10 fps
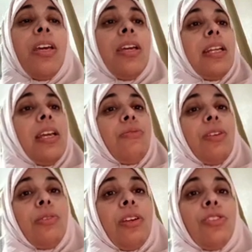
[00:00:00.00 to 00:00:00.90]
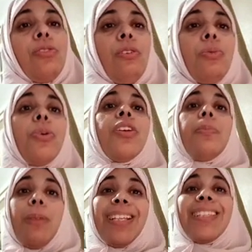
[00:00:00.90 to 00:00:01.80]
in either education or
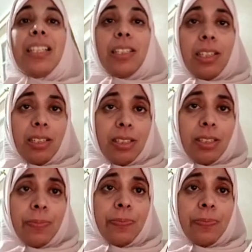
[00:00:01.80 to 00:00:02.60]
workplace settings,